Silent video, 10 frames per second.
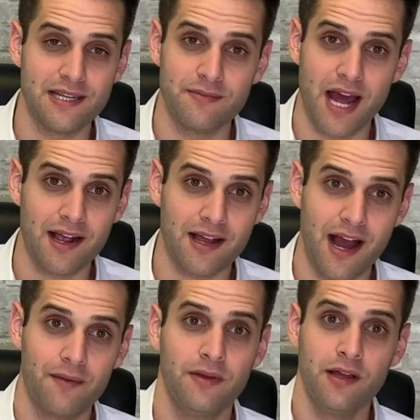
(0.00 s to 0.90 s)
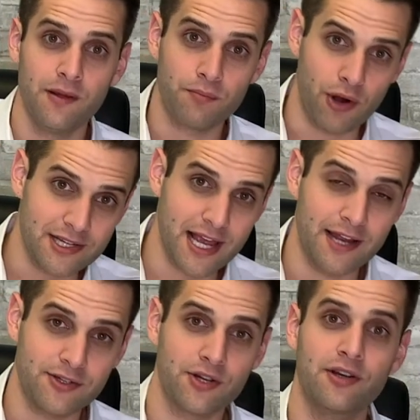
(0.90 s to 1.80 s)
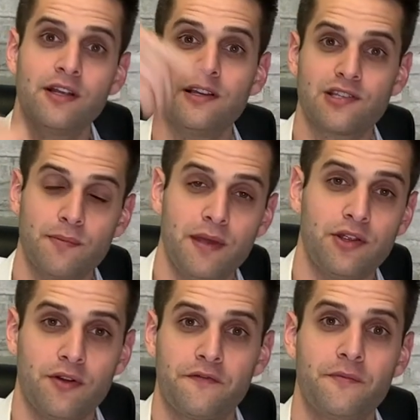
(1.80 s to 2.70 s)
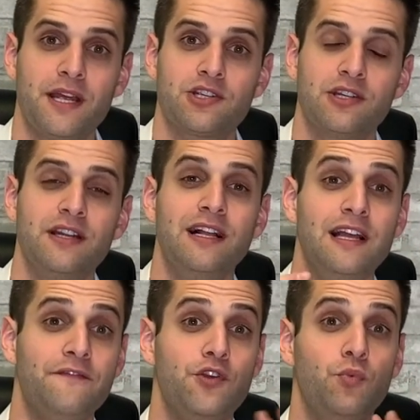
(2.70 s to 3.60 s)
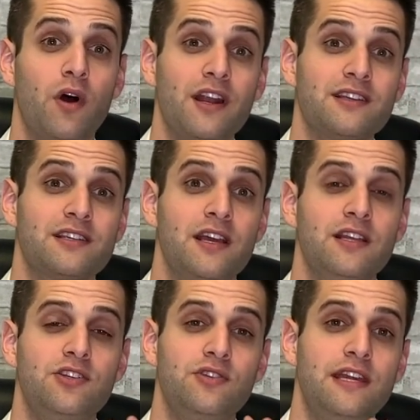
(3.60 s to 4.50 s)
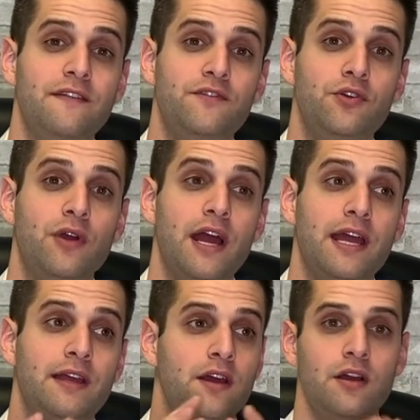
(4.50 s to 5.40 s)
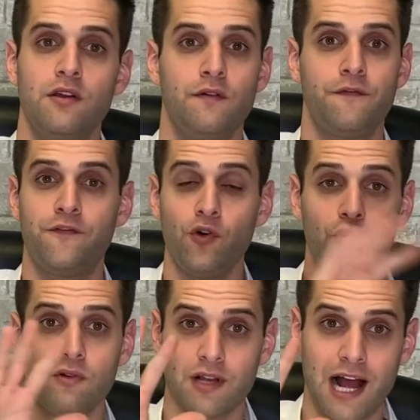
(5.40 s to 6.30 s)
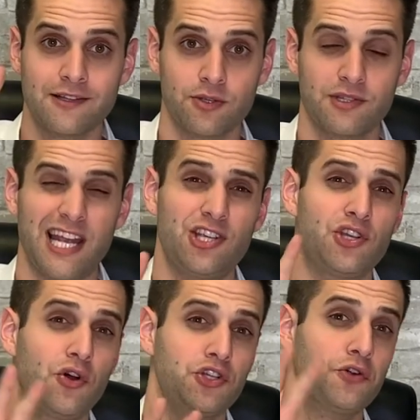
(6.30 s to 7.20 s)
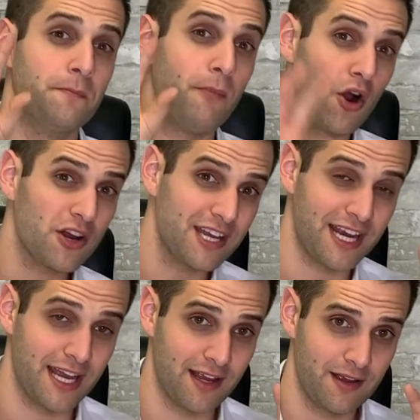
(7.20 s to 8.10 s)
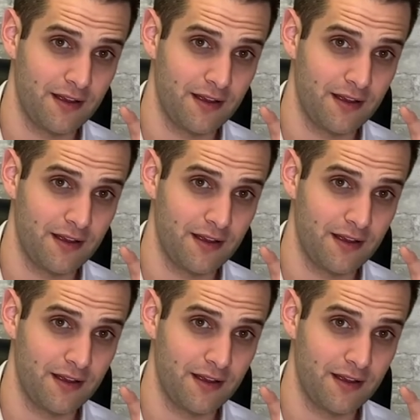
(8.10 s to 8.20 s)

team dot com, press enter, submit your information. If you want us to give you a full consultation on your marketing